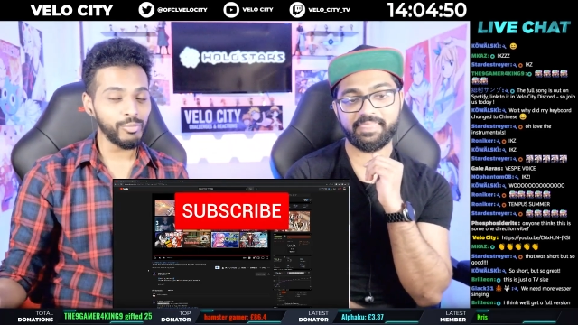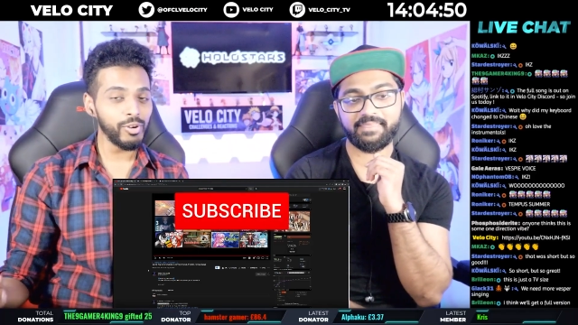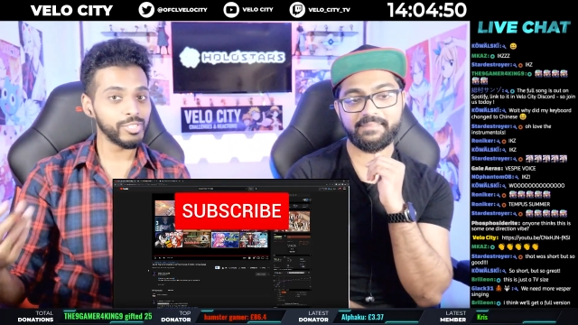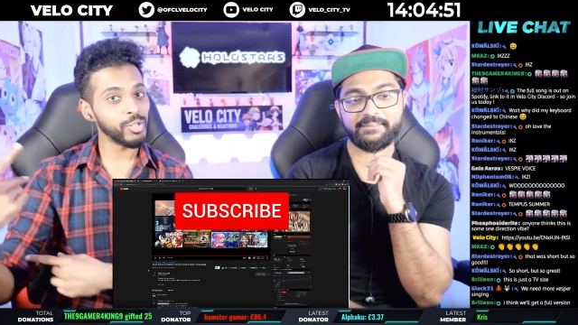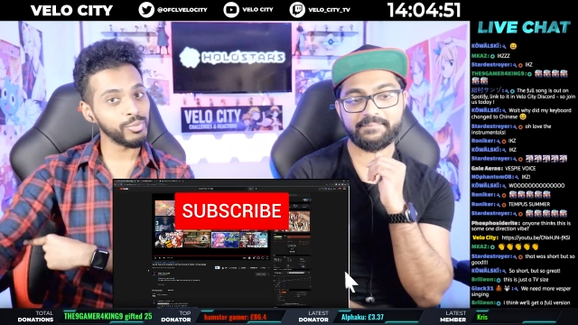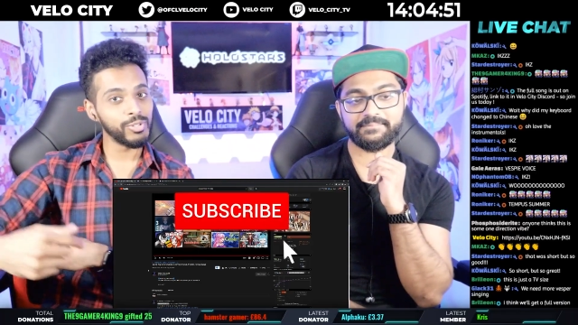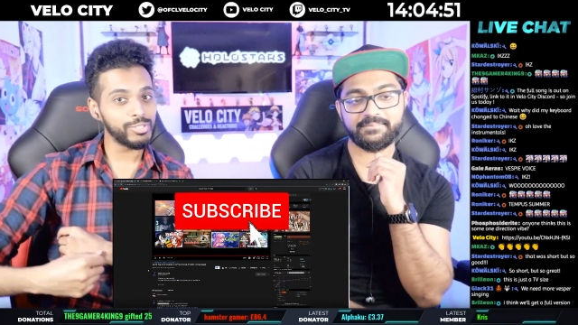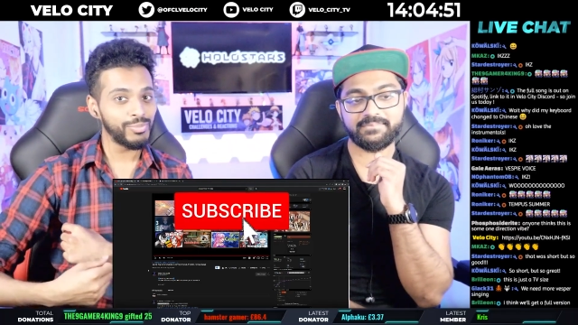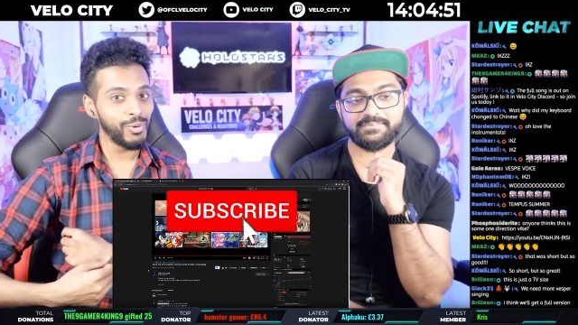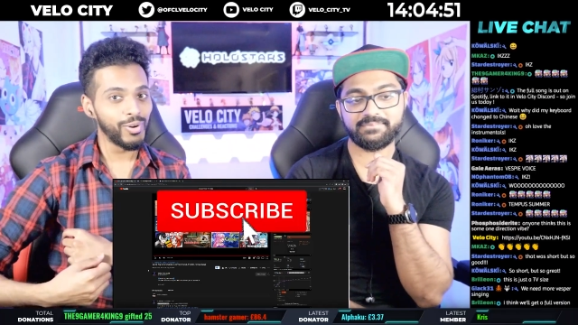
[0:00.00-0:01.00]
Speaker 1: Show them all the
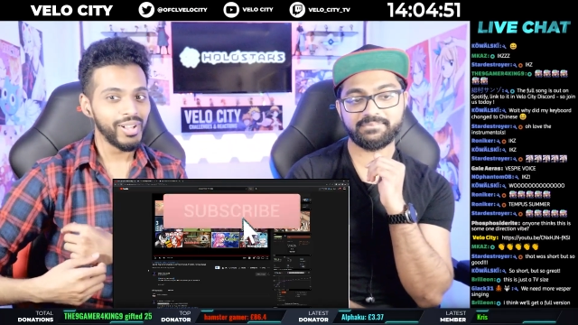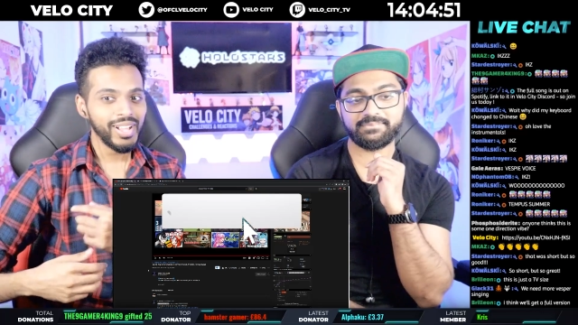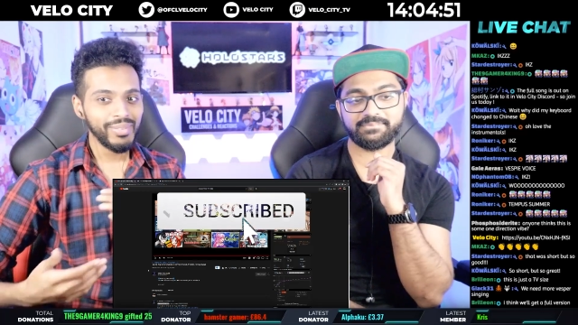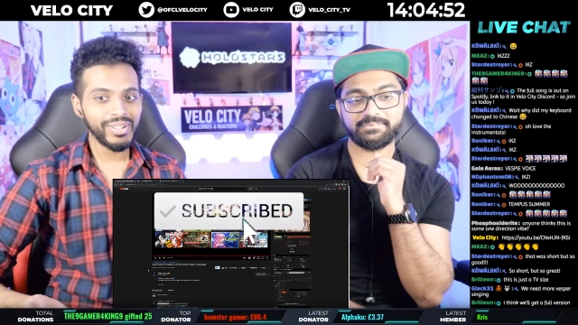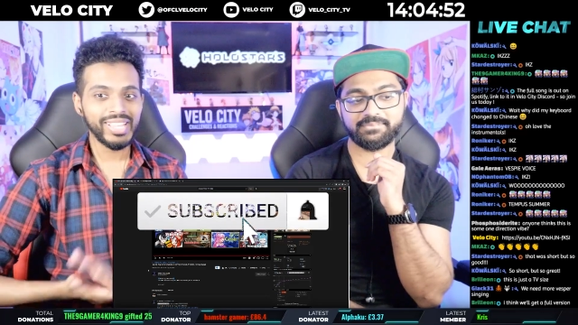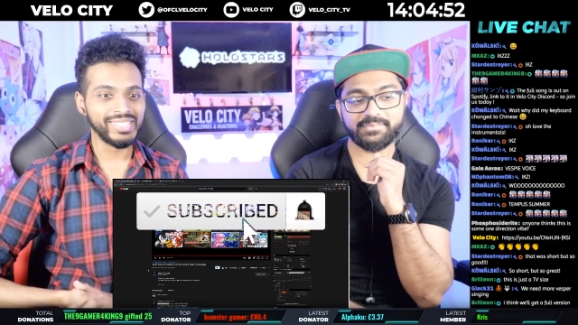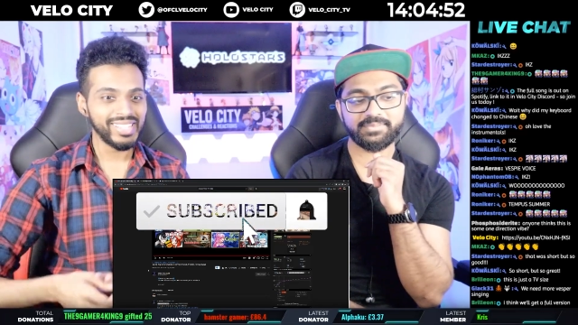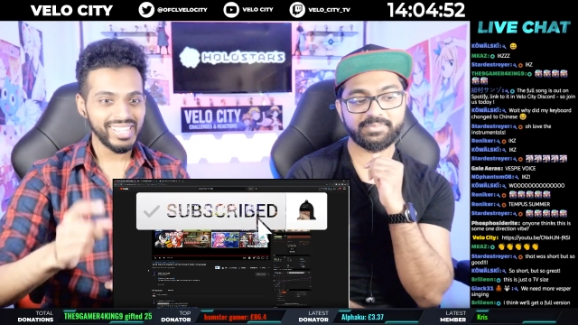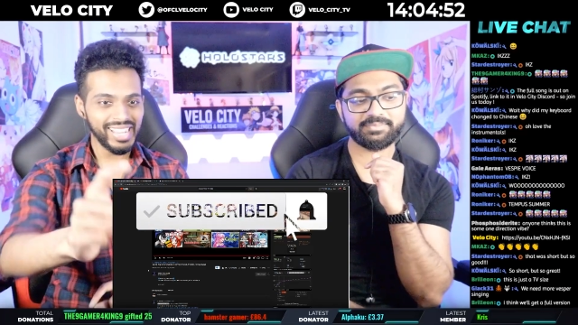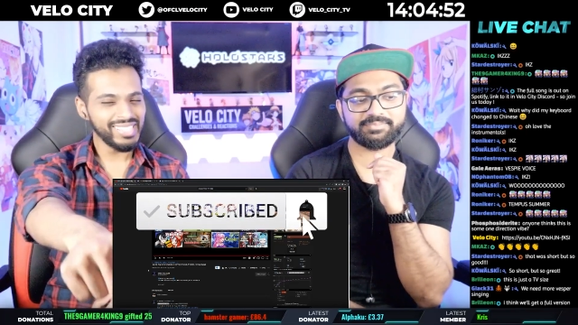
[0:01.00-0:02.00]
support because
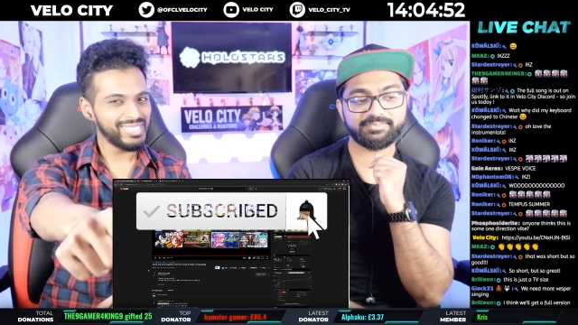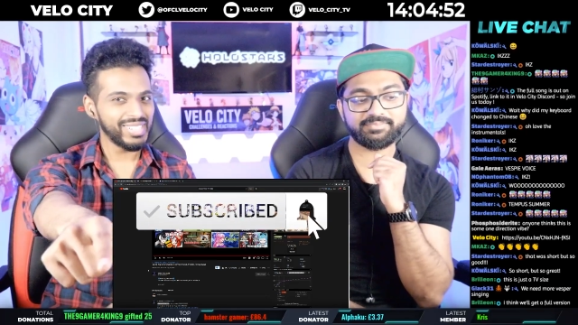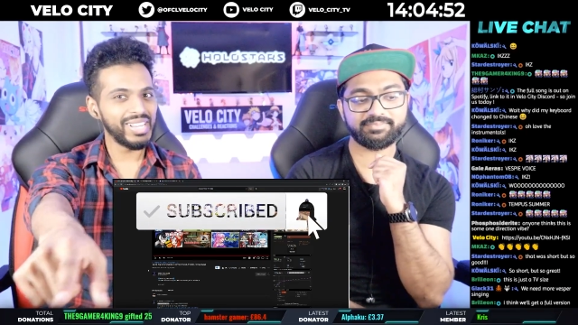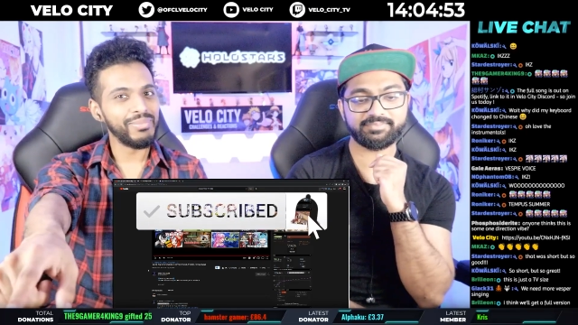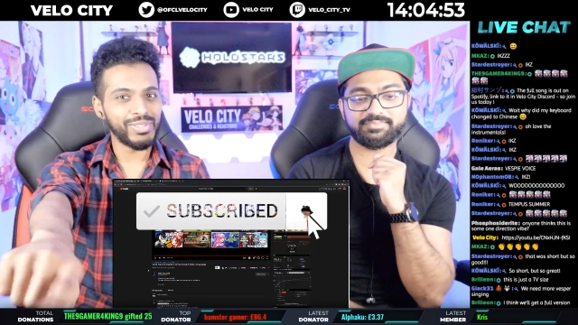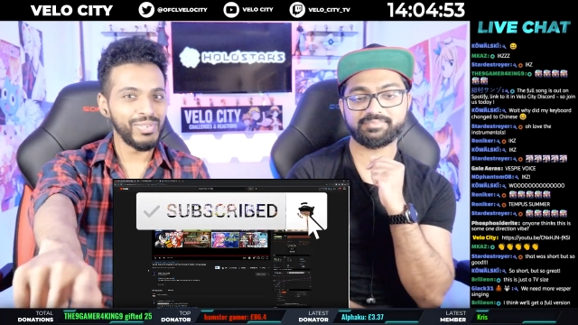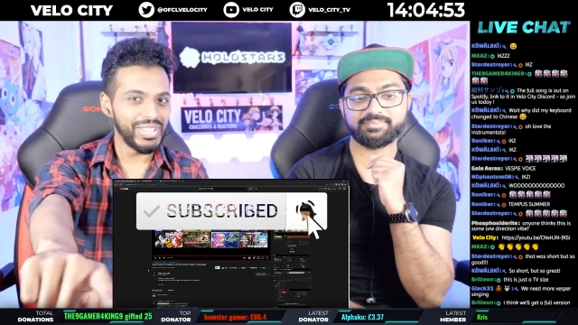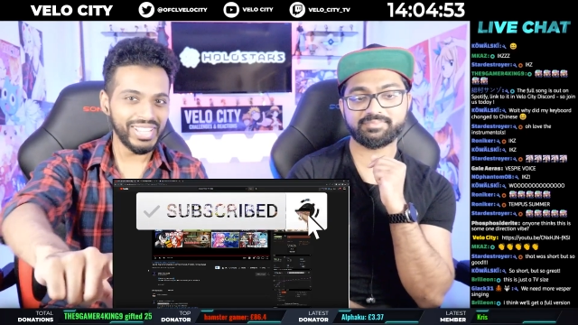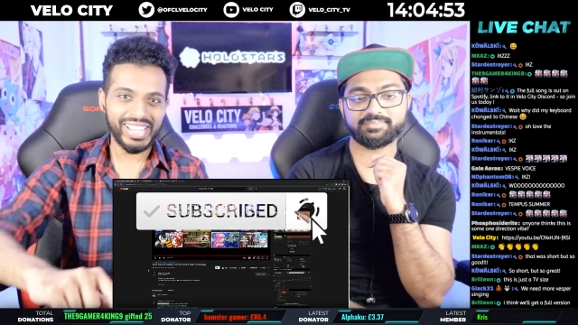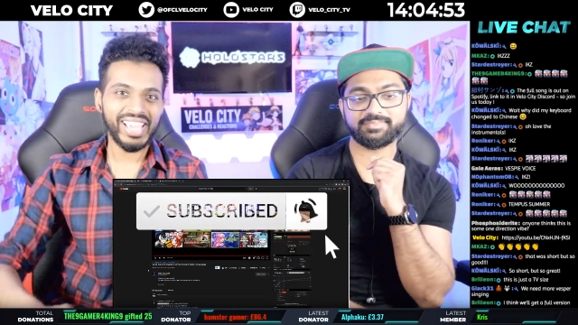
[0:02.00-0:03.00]
that's just a glimpse of what you're gonna
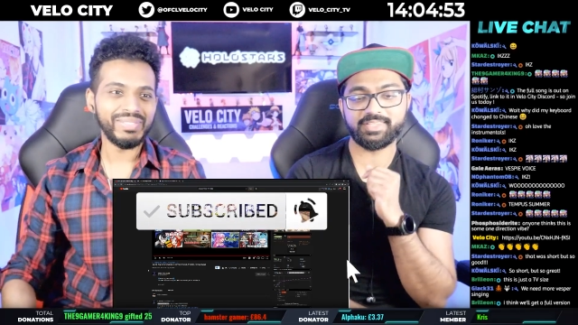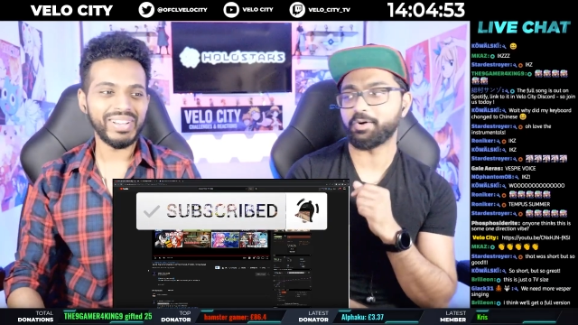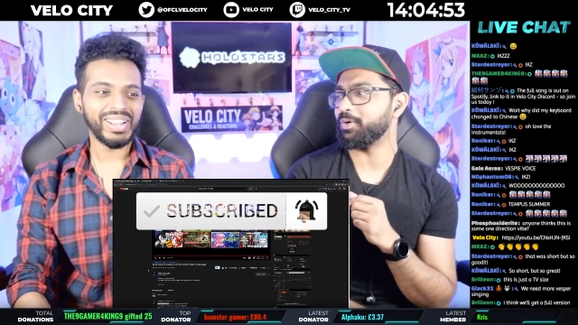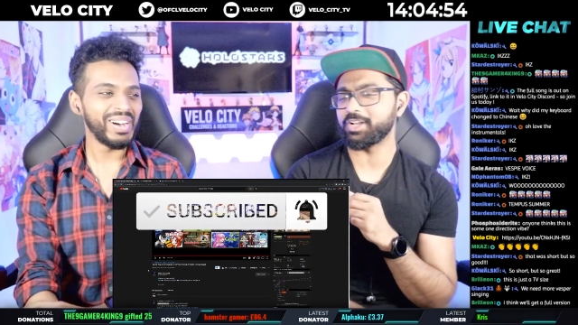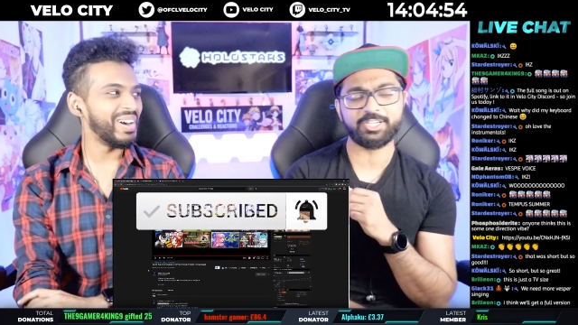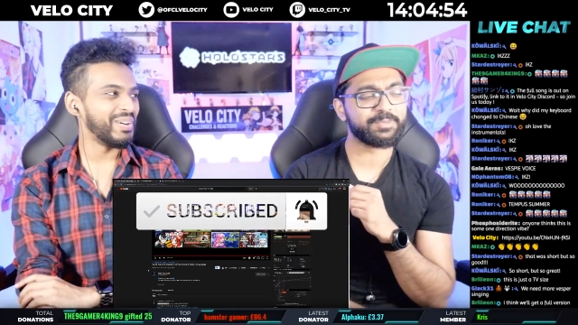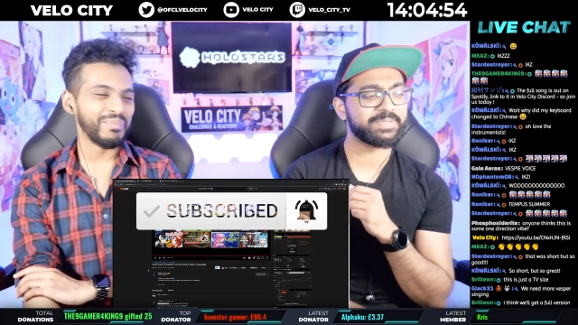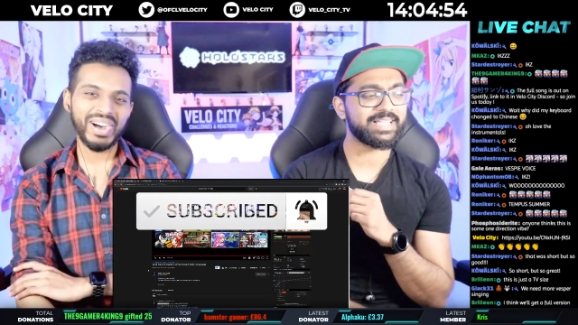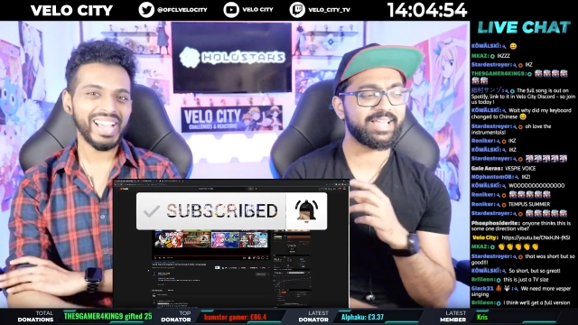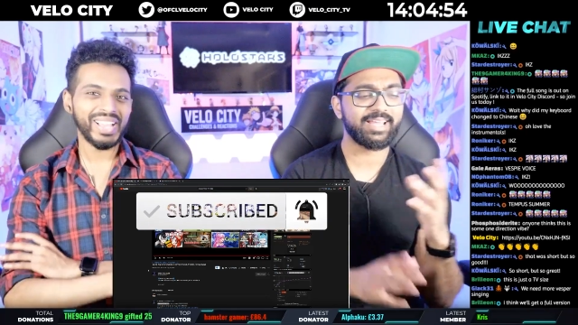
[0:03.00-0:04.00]
get. No, one hundred percent. Oh my